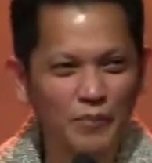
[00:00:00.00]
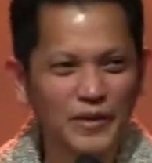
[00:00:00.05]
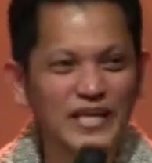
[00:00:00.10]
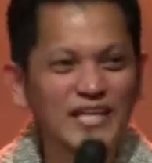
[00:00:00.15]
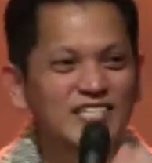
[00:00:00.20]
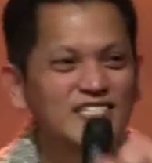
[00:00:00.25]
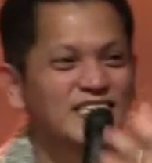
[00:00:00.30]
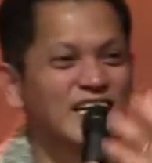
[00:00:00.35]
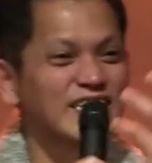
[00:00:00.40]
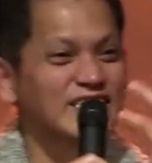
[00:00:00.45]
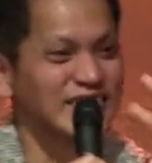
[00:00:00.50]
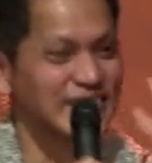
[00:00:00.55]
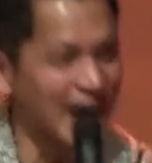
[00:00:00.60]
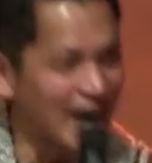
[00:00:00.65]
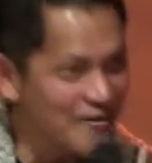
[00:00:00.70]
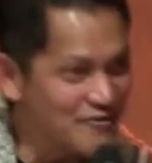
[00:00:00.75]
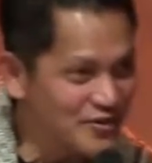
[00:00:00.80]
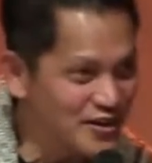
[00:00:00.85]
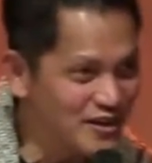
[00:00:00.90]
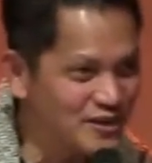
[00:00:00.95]
it is the
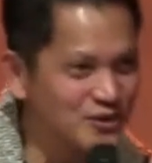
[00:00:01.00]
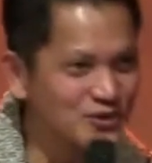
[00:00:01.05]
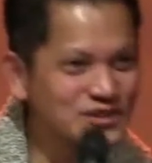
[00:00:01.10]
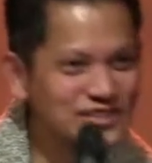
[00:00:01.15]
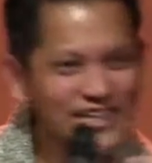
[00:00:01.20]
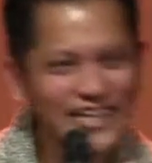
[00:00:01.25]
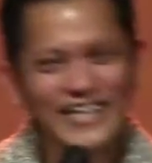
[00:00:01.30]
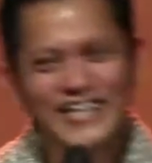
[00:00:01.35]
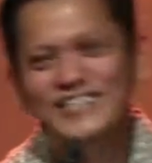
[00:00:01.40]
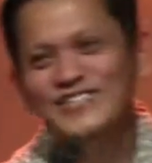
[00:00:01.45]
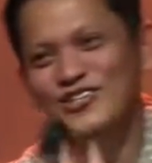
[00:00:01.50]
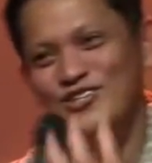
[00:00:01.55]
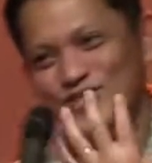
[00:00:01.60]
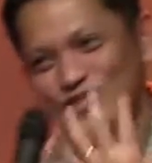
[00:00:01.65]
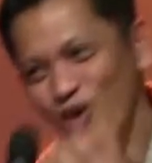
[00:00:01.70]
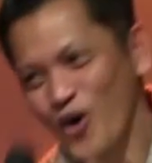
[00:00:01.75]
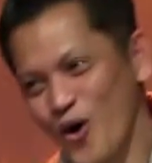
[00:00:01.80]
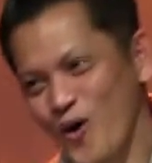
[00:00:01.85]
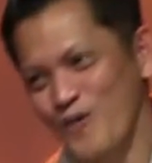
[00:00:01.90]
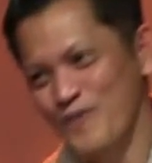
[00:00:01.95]
devil who did it to
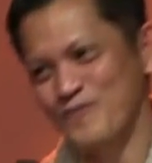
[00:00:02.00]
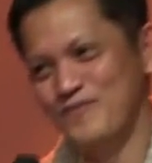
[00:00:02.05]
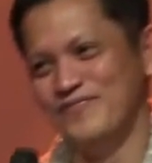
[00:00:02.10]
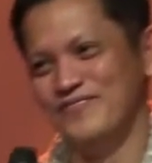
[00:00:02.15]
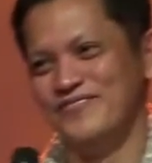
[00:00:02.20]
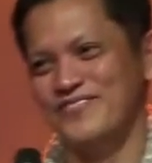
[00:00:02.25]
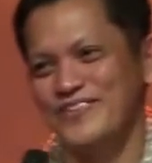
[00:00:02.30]
Job.